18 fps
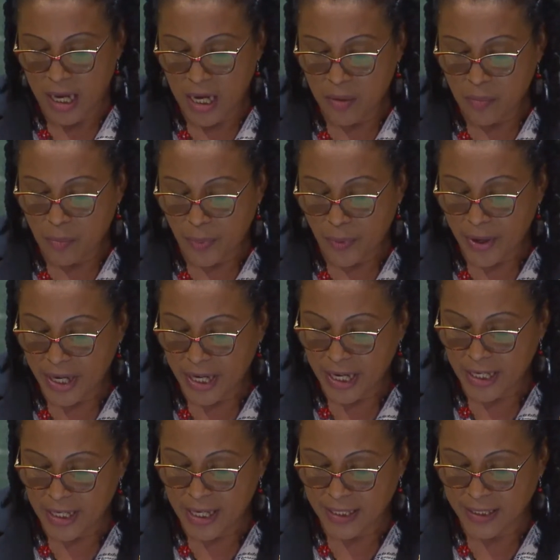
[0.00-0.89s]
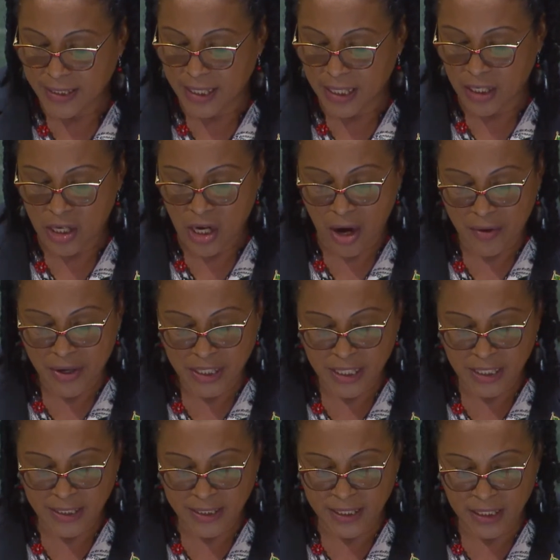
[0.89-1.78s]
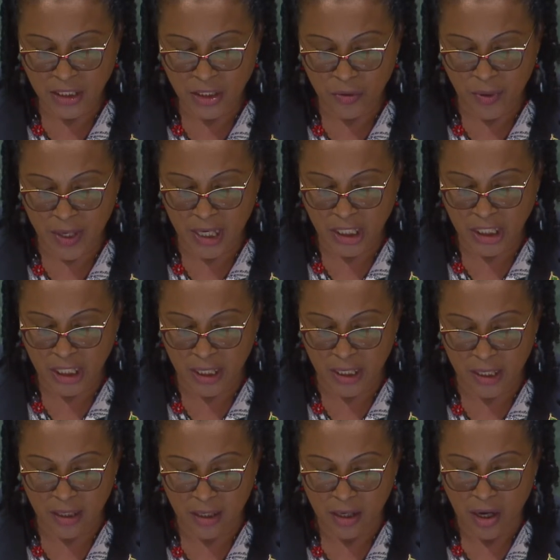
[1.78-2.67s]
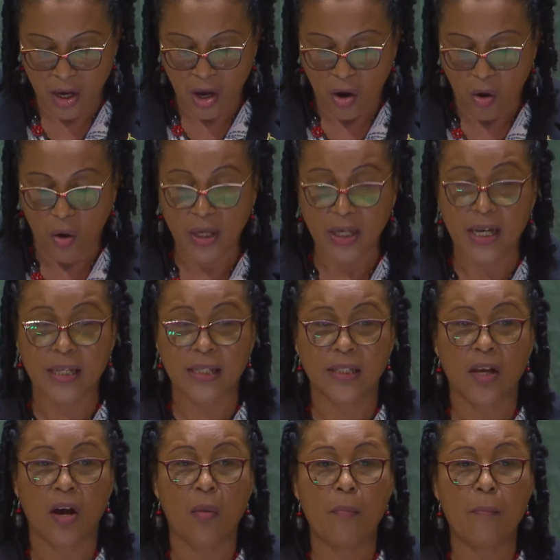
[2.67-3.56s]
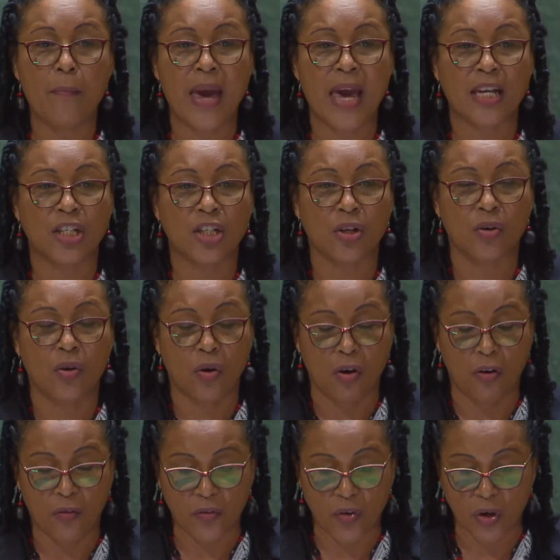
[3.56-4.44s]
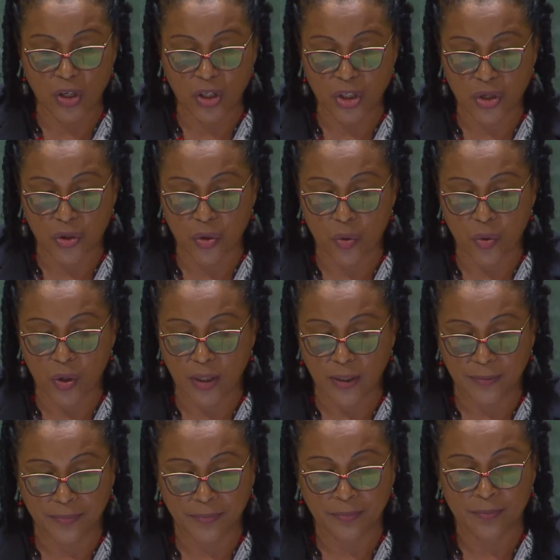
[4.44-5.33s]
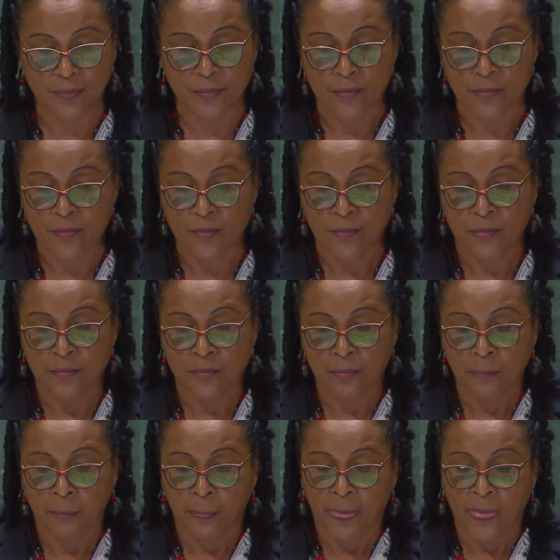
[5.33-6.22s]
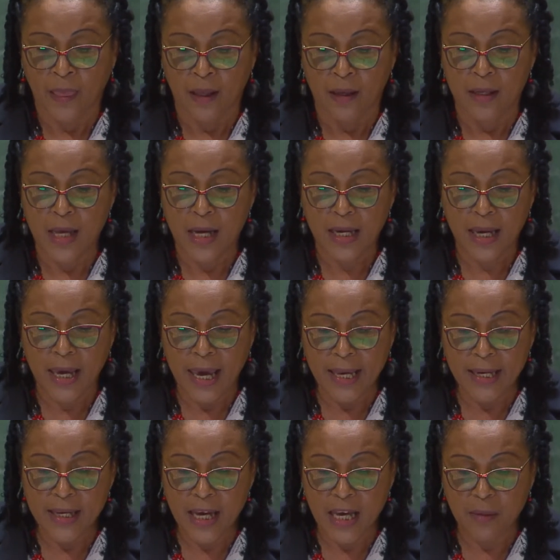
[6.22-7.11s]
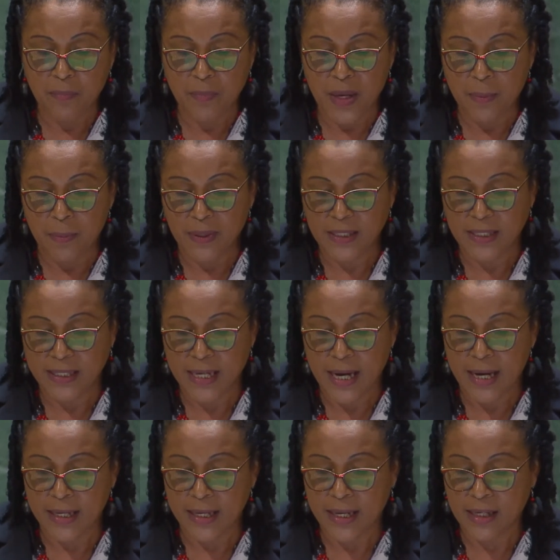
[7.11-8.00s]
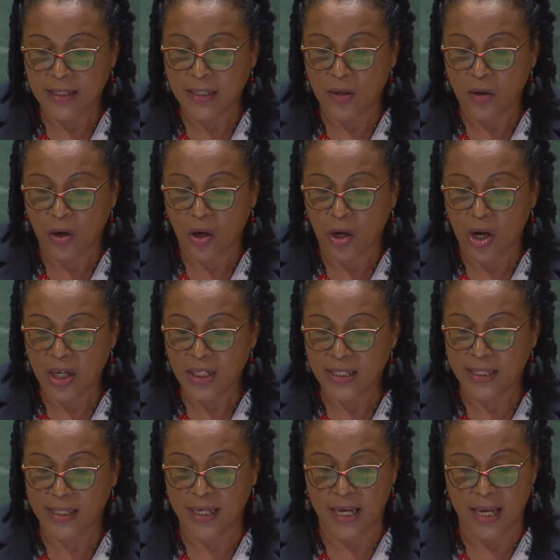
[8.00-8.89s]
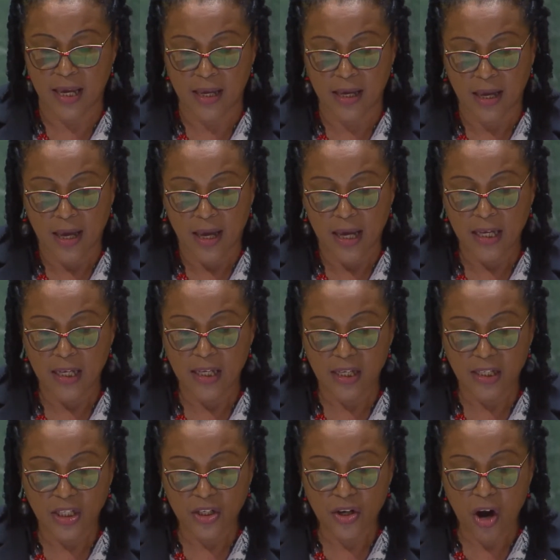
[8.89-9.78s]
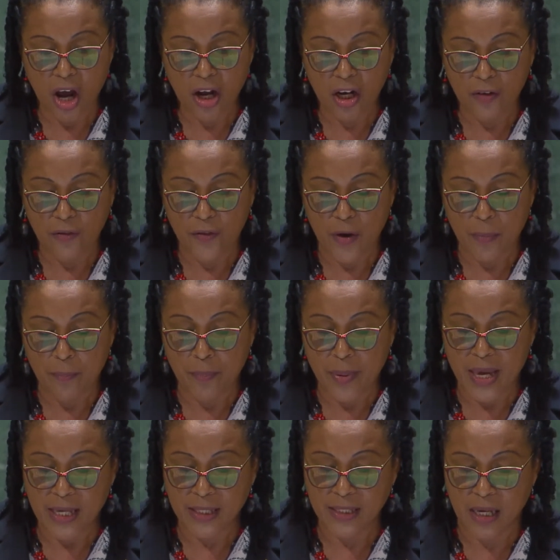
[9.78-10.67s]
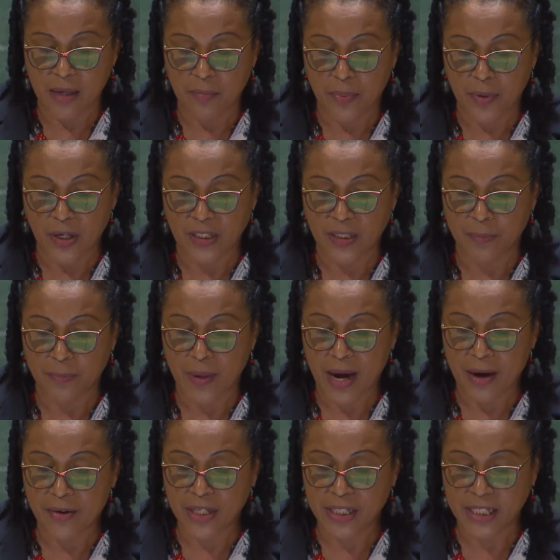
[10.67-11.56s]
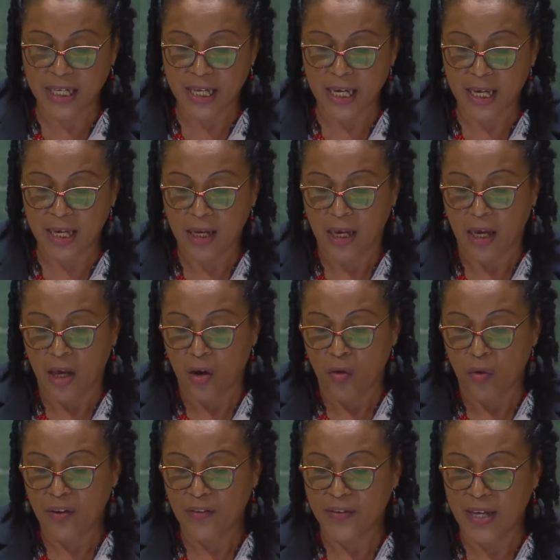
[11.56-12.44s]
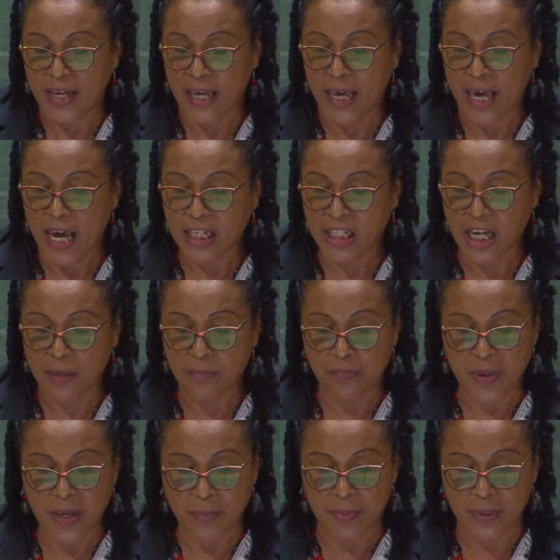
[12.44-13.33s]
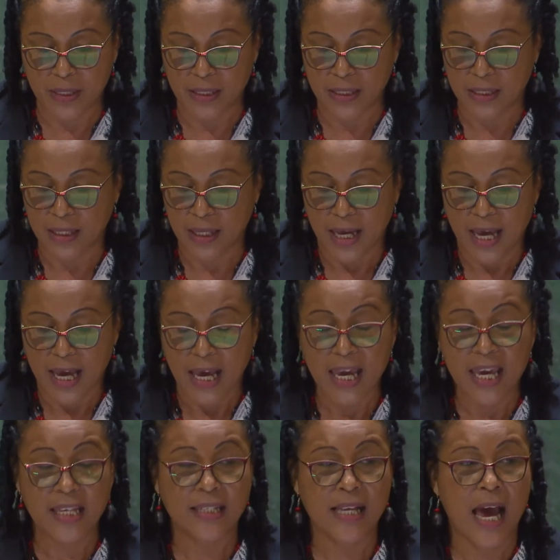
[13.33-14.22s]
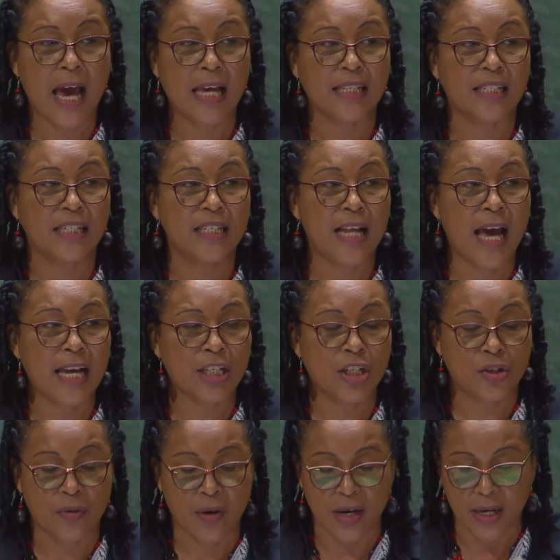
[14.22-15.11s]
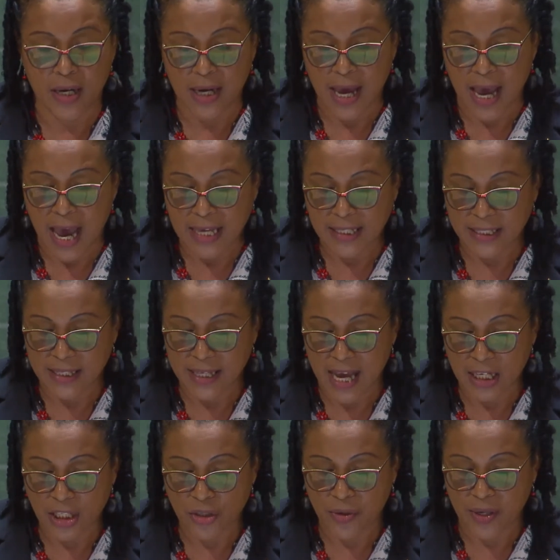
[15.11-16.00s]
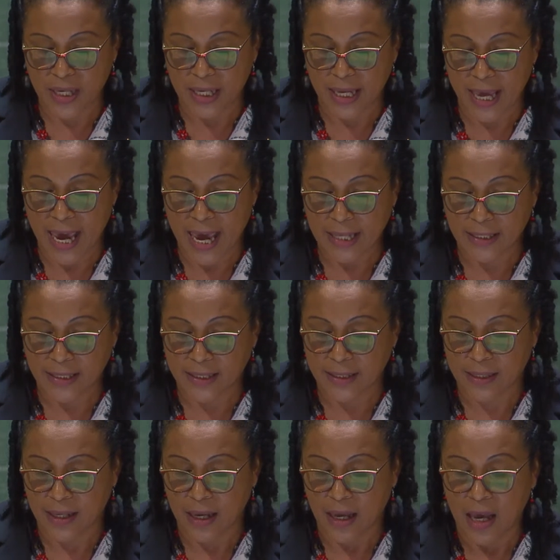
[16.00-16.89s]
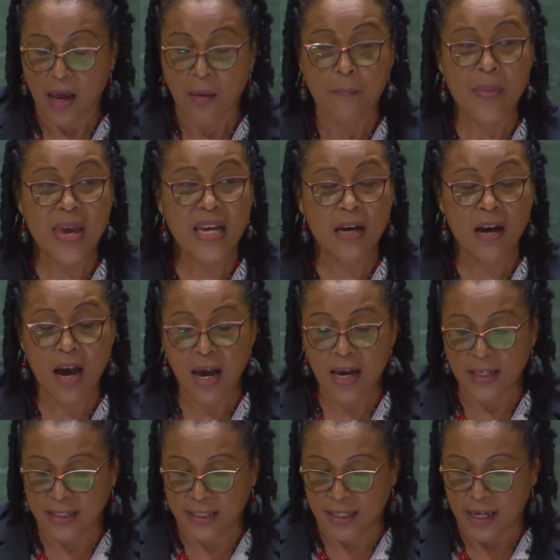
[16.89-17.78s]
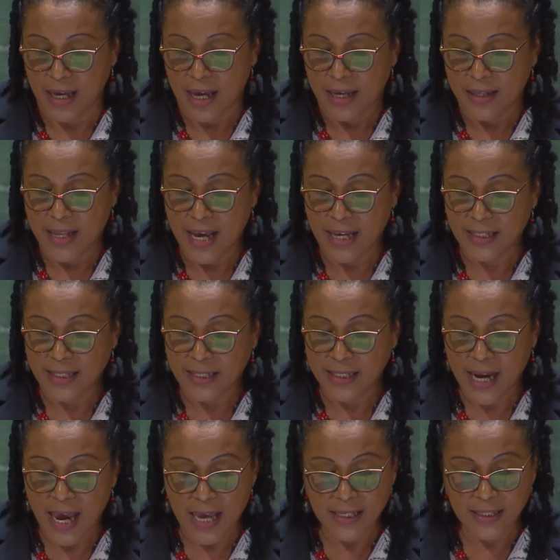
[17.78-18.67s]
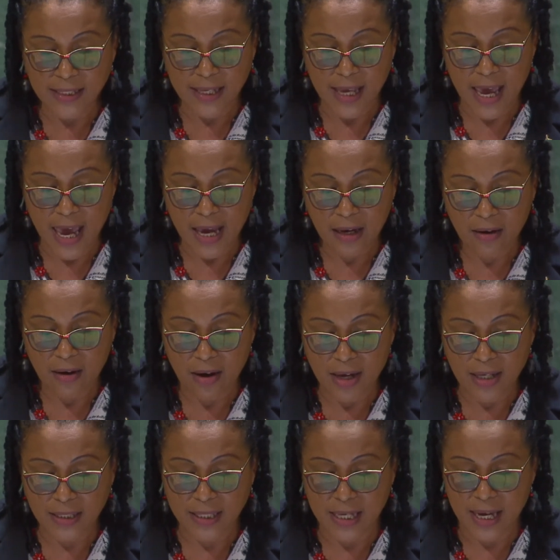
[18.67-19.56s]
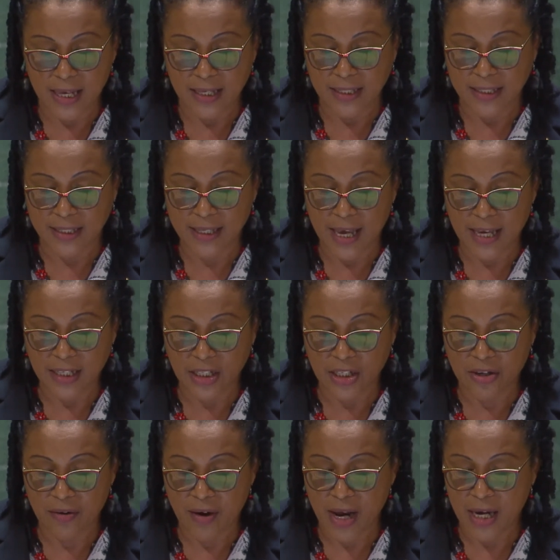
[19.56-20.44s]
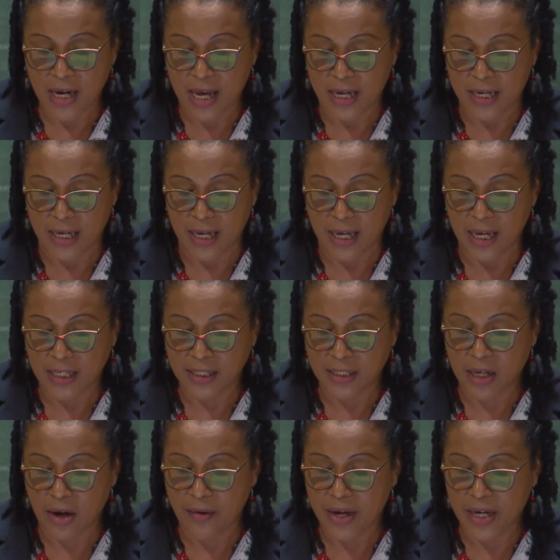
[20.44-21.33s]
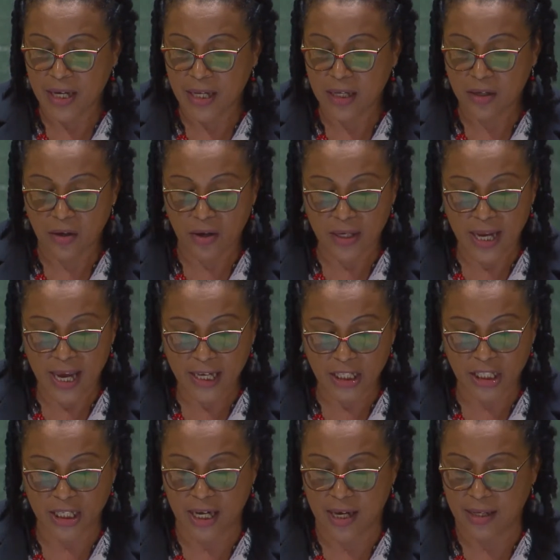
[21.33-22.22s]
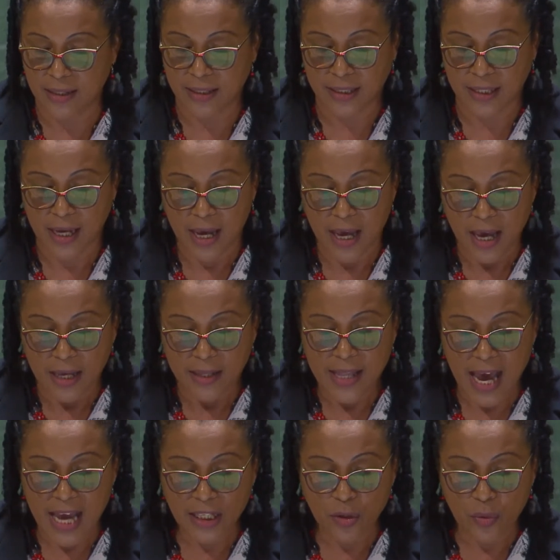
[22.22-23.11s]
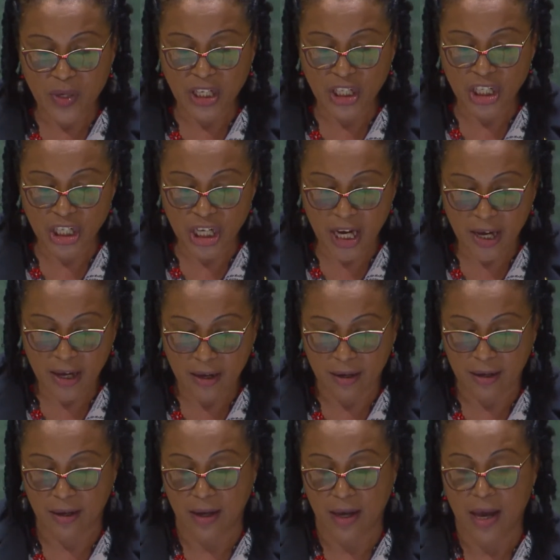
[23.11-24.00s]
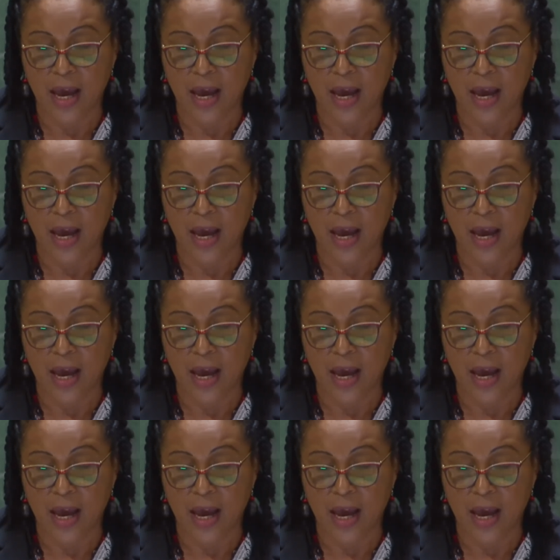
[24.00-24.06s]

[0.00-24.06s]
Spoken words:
in bringing the security situation under some measure of control. The Kenyan people standing so closely in the struggle for peace and prosperity with the Haitian people is as natural gets, because their stance echoes the ancestral and historical connections that we share,